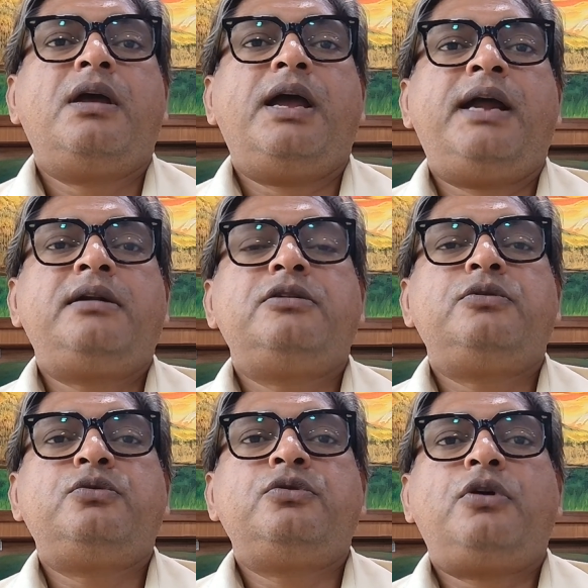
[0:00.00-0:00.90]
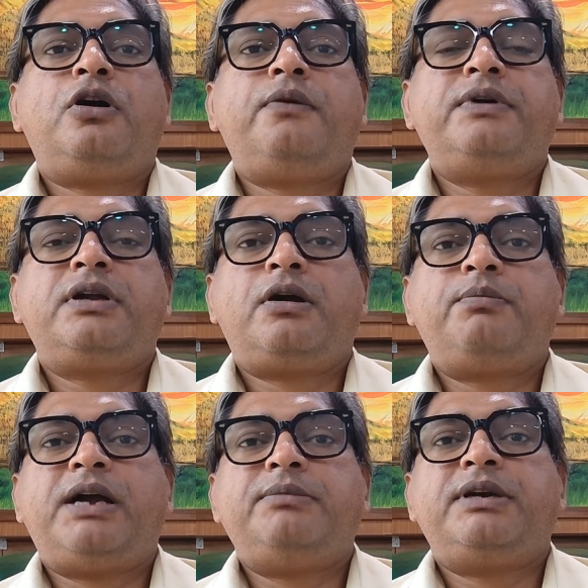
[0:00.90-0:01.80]
and no offer
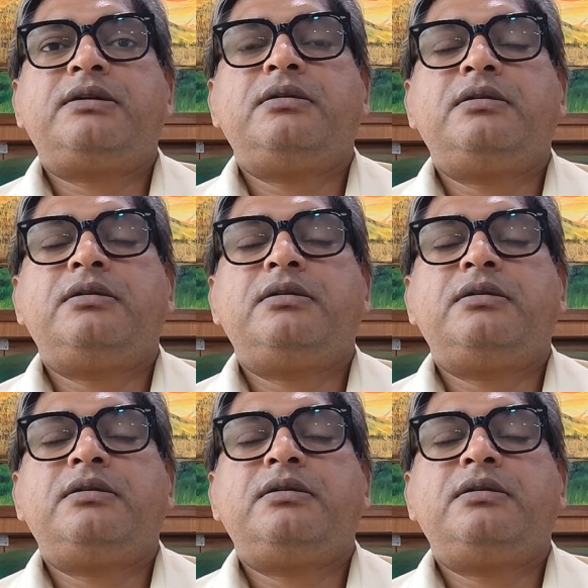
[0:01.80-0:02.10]
of buyback